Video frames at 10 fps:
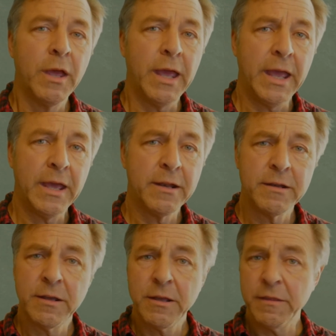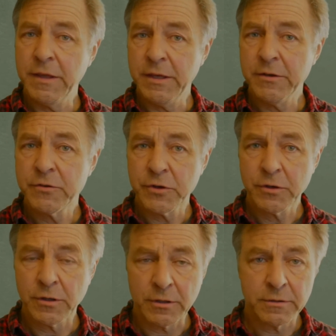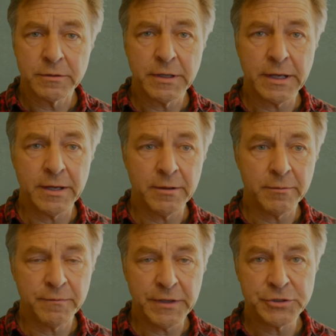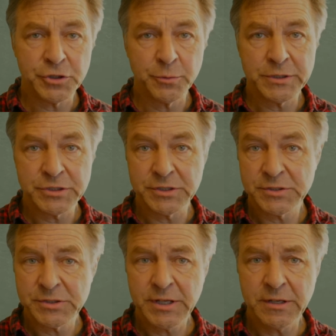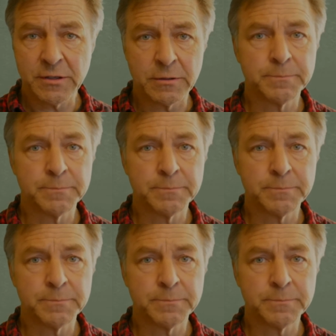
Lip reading: and the internal feature, which is steel.